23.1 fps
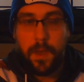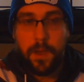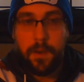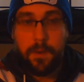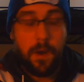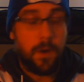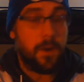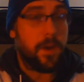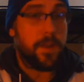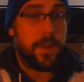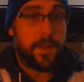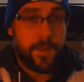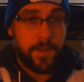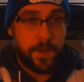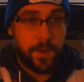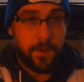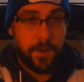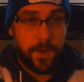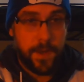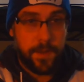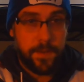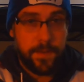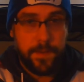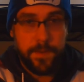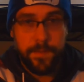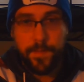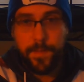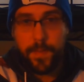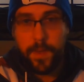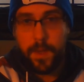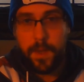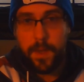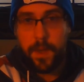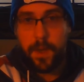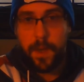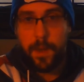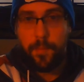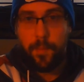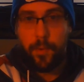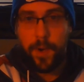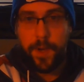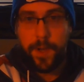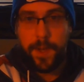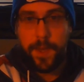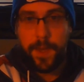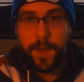Cronon disagrees,
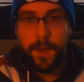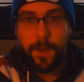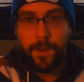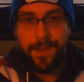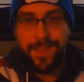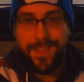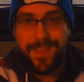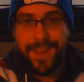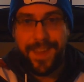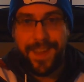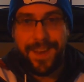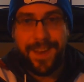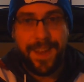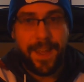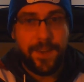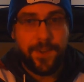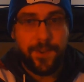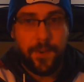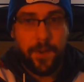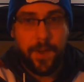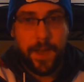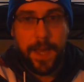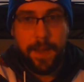pointing out that natural